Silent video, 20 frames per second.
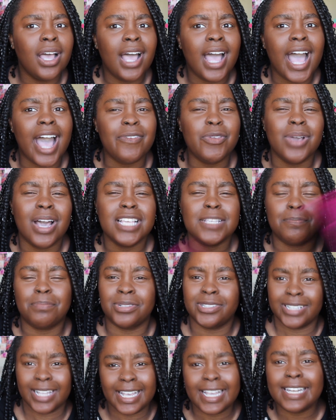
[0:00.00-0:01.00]
Have you guys
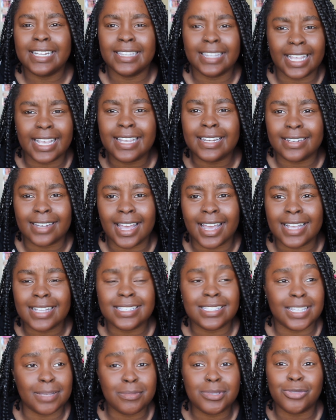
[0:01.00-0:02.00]
played Late Night,
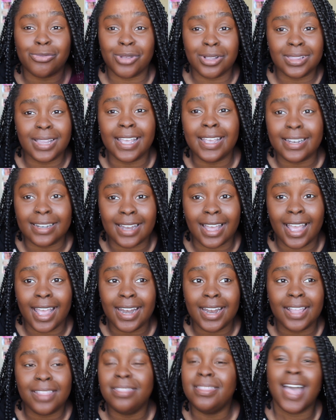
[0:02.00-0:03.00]
Sims 3 Late
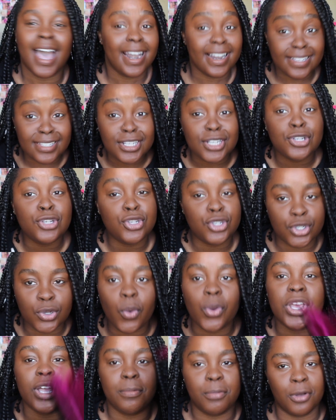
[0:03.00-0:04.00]
Night? That is an
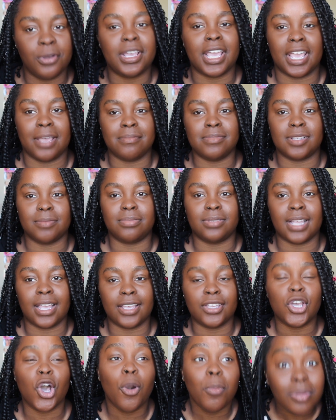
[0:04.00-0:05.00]
enjoyable game to play.
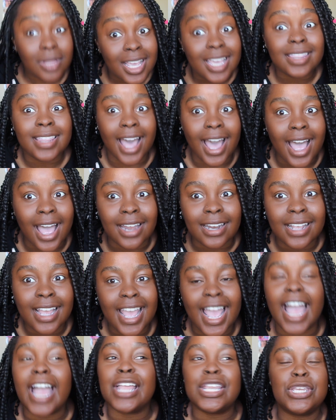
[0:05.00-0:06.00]
Go play that
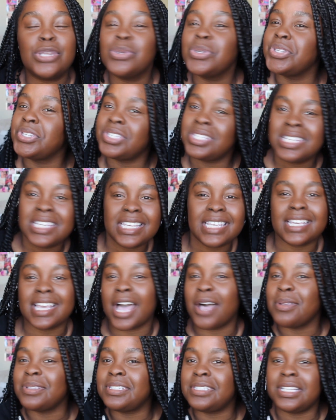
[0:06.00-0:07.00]
and you'll see
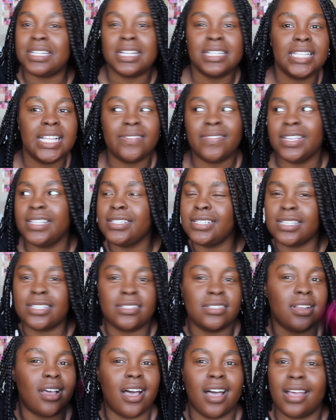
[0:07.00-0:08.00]
how City Living does
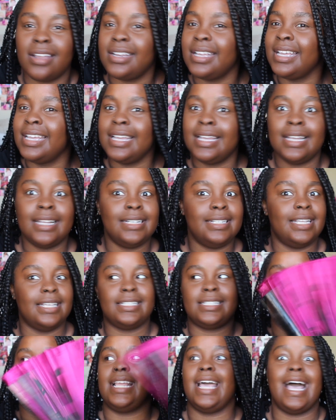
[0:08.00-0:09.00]
not
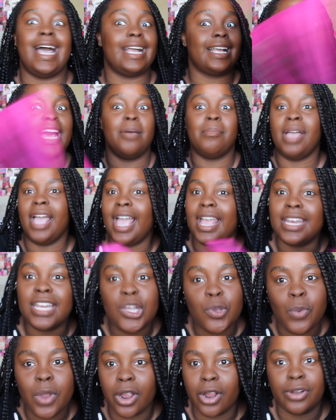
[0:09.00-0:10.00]
come
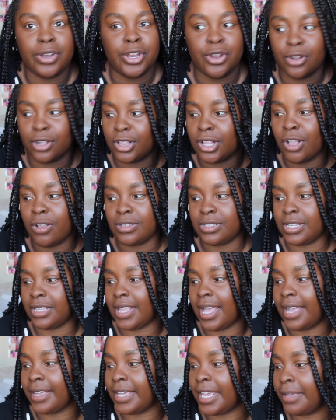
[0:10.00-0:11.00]
anywhere near close to
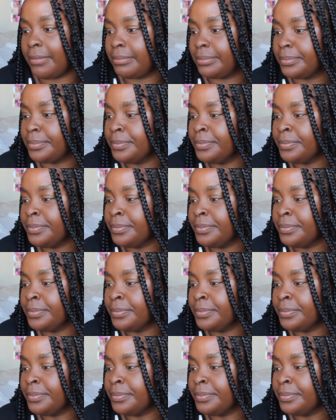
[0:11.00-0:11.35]
that game.